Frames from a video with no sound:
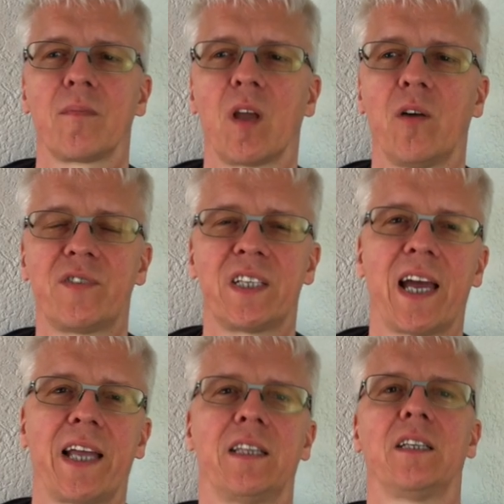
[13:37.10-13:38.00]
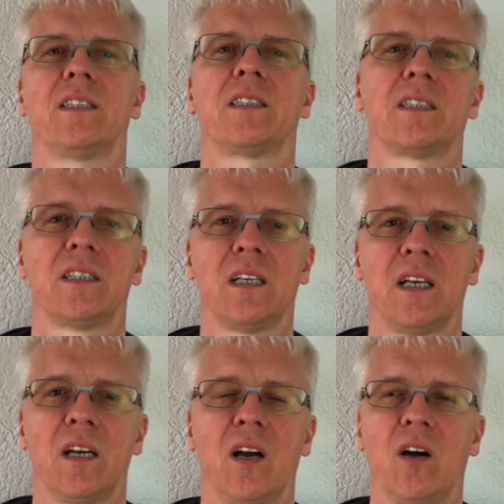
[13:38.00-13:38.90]
of sadness,
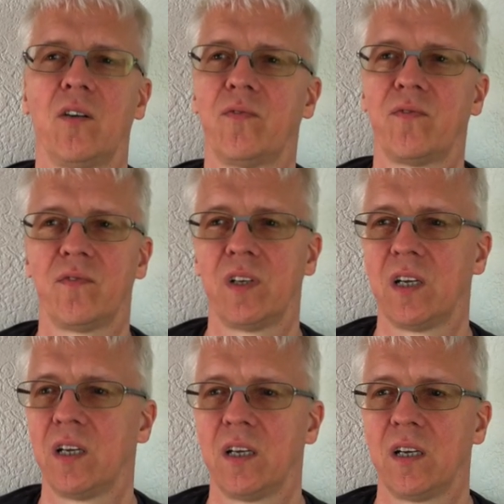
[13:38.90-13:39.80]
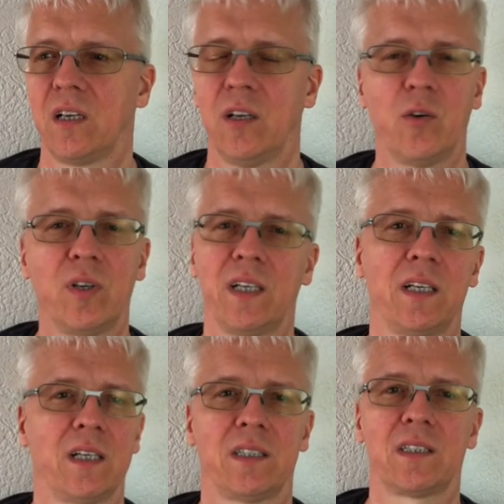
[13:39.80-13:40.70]
of
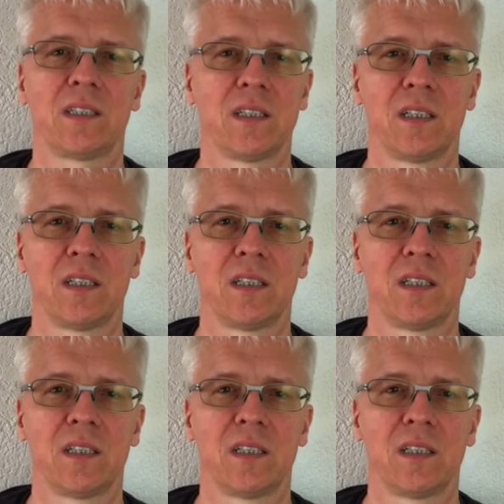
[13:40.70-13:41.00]
loneliness.